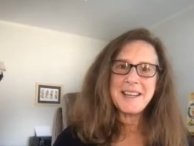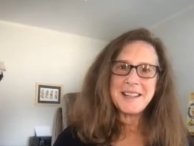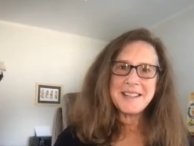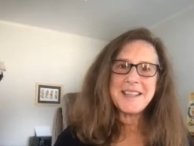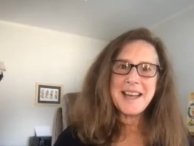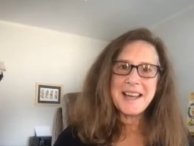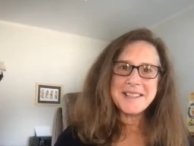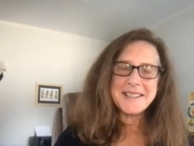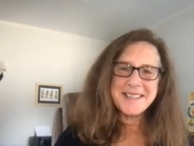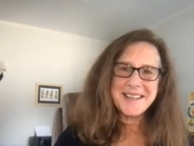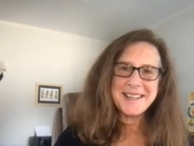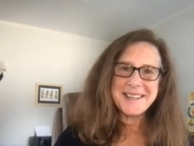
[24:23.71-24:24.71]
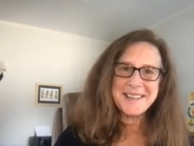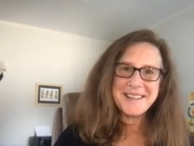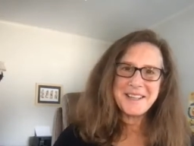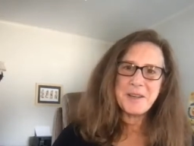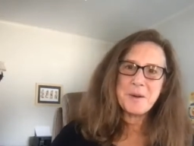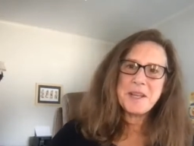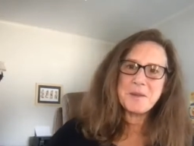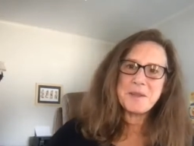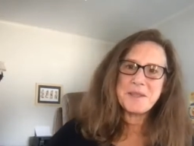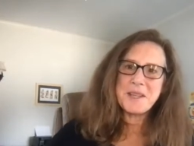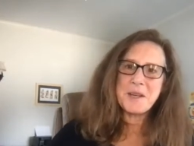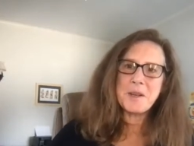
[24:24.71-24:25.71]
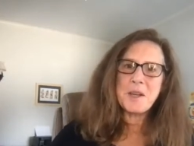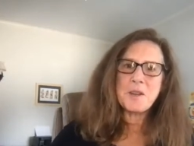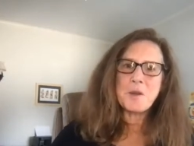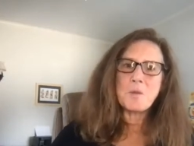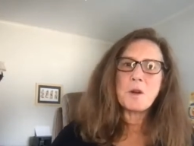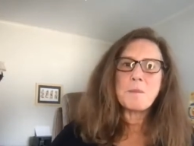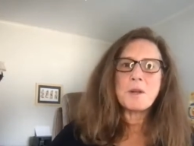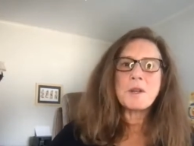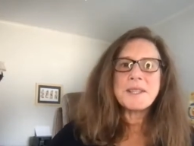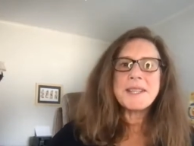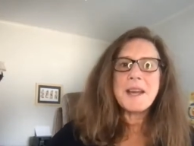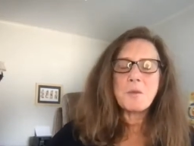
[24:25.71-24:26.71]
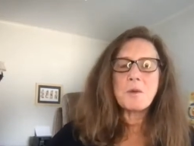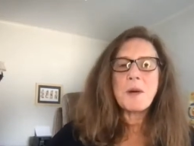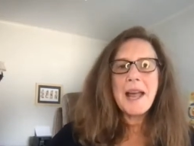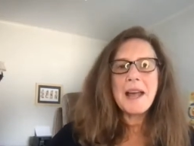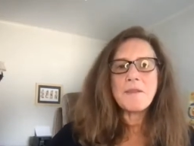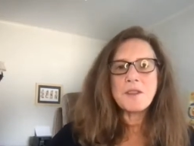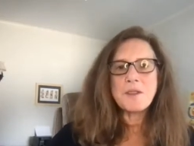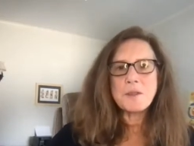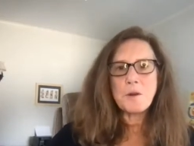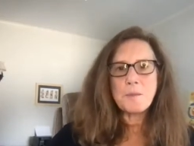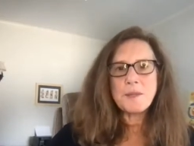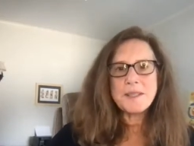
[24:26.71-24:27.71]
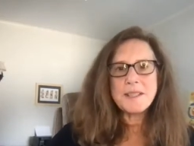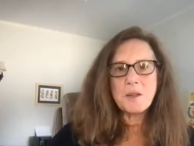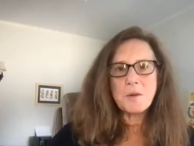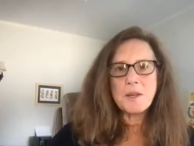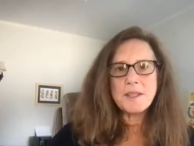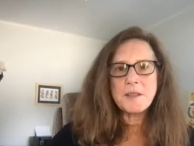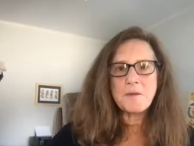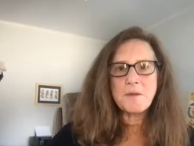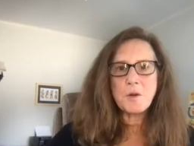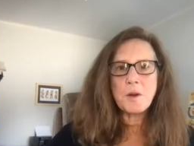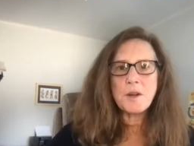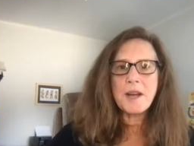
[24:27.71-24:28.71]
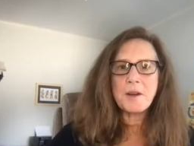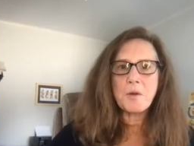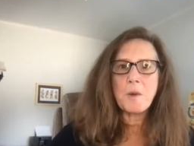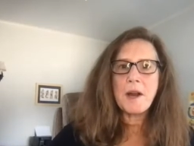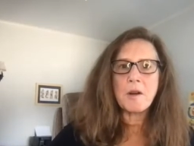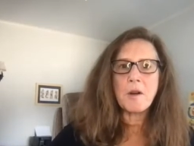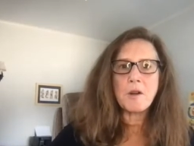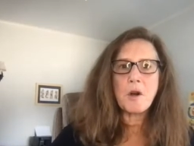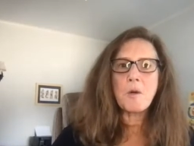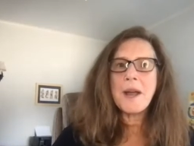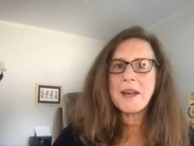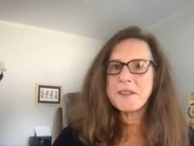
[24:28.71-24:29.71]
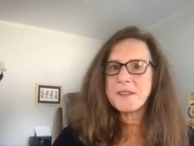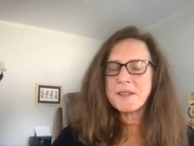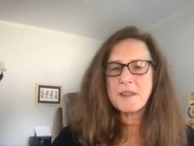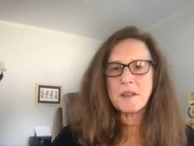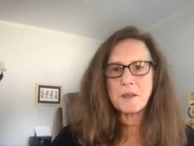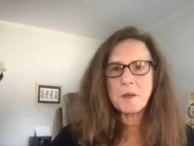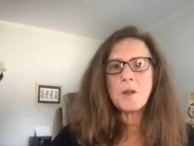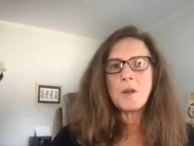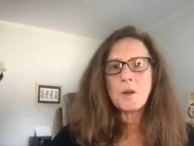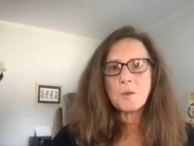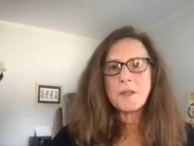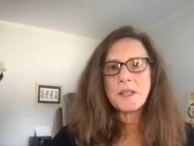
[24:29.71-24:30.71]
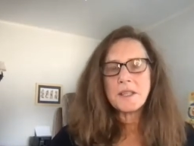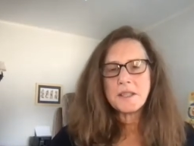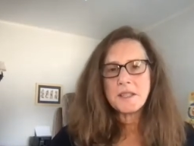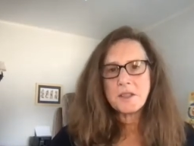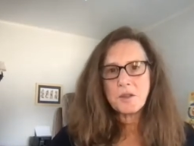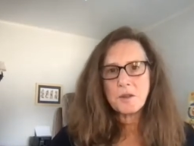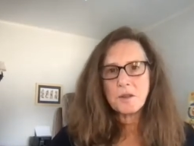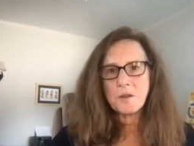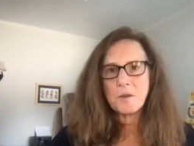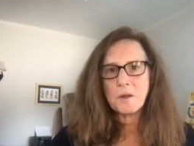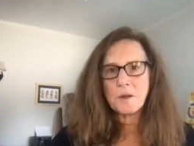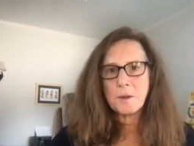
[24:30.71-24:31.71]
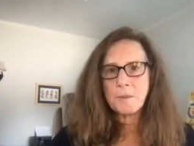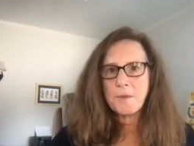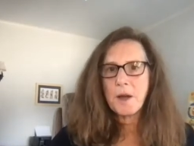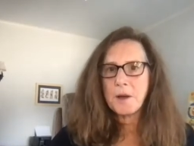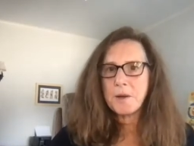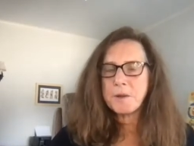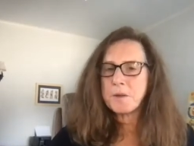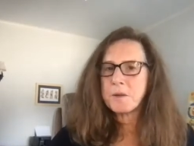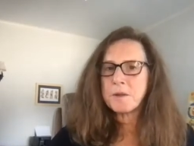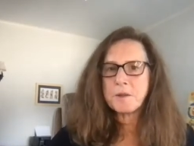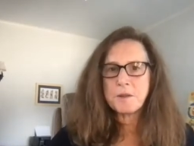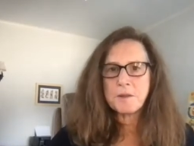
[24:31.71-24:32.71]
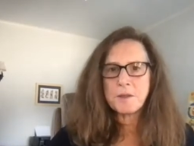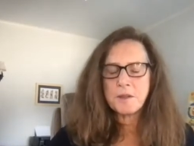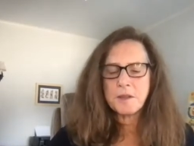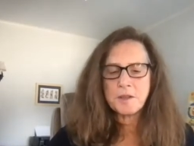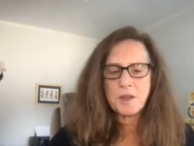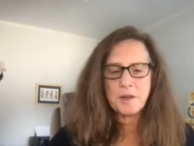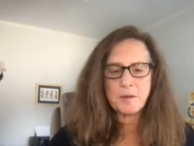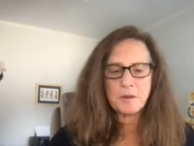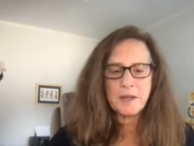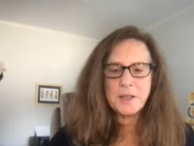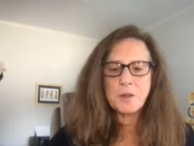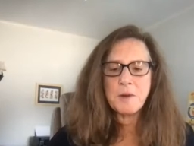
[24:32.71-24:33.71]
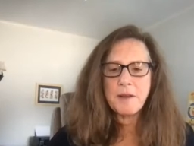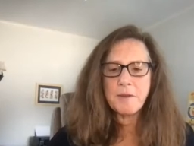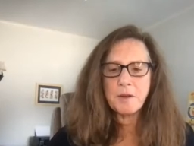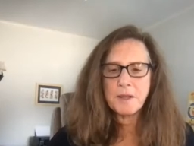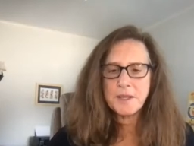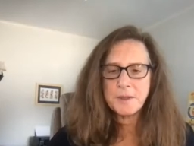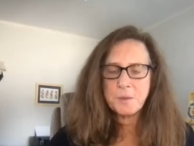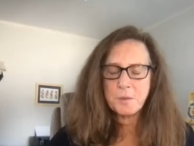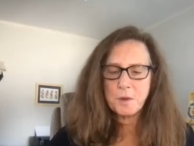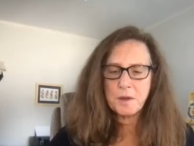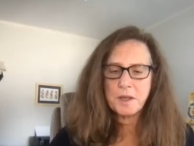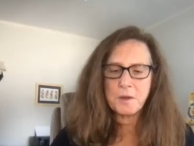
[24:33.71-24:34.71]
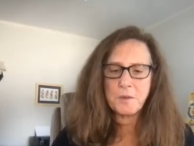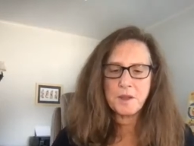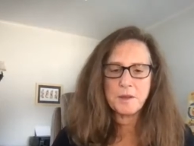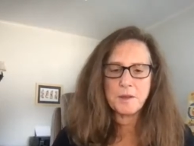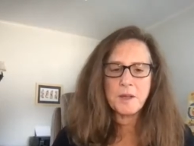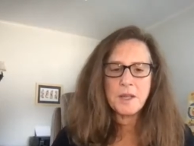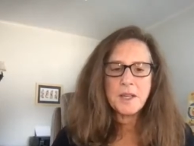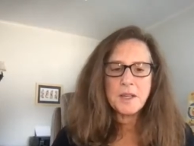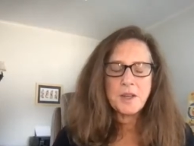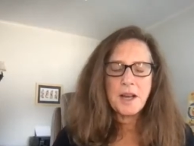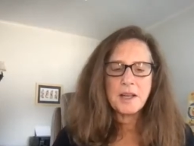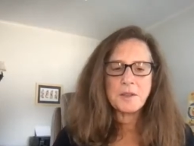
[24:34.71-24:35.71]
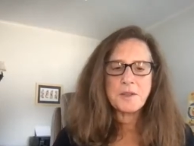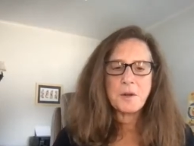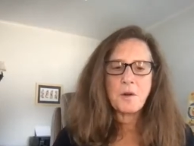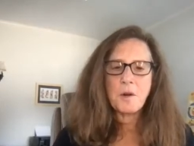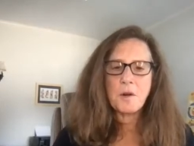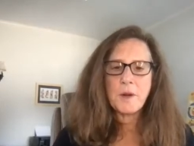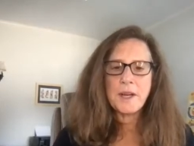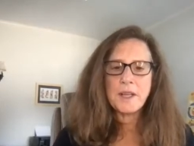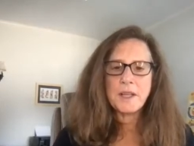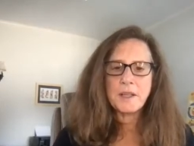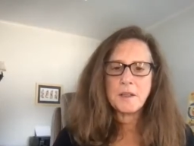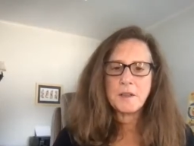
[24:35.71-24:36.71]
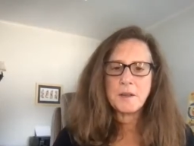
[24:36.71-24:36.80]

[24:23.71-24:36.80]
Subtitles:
yes, and here's the workbooks that will have the scope and sequence if you're not aware, or go ask the reading teacher or the general ed, whoever is working with your child. So already,